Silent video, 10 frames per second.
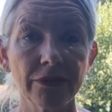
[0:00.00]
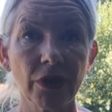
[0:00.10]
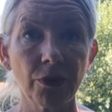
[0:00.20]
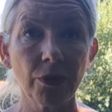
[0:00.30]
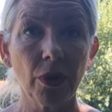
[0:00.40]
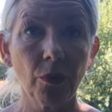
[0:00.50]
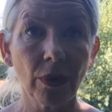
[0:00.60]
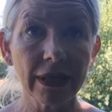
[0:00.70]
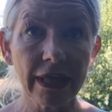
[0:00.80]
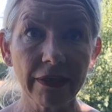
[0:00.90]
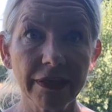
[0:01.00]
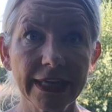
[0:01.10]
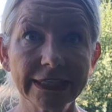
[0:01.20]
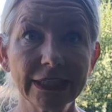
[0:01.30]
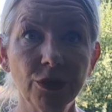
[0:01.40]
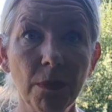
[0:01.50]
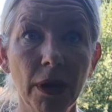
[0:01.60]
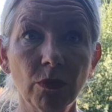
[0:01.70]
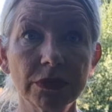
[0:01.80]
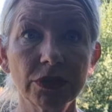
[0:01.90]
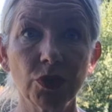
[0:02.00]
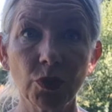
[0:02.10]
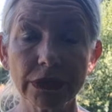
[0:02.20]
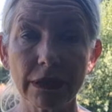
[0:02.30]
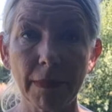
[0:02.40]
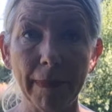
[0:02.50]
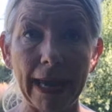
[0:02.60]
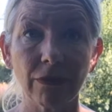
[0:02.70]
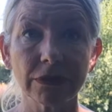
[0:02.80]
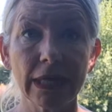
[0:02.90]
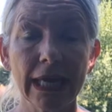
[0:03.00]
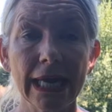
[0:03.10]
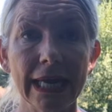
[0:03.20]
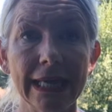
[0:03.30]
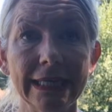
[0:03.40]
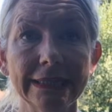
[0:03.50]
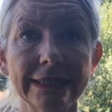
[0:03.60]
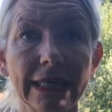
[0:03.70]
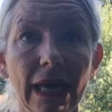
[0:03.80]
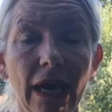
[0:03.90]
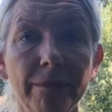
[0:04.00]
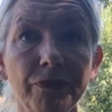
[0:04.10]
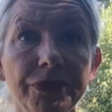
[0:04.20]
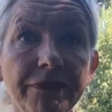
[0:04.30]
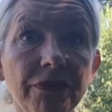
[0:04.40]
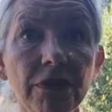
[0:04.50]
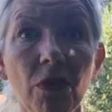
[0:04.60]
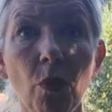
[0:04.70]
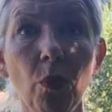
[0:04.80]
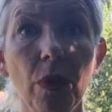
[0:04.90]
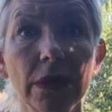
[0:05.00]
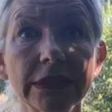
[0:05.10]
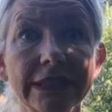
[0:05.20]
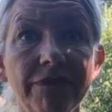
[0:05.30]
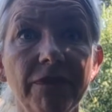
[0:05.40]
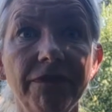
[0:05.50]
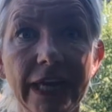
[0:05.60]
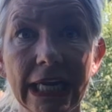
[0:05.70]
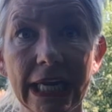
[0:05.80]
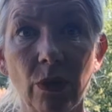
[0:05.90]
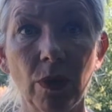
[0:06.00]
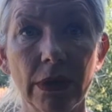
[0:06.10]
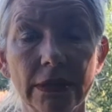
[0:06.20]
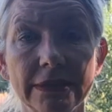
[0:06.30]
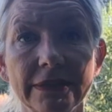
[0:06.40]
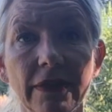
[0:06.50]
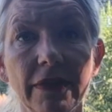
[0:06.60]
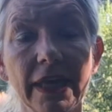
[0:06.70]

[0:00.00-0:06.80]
So, one of the other things that you might want to talk to them about is um, different words, different feeling words, so that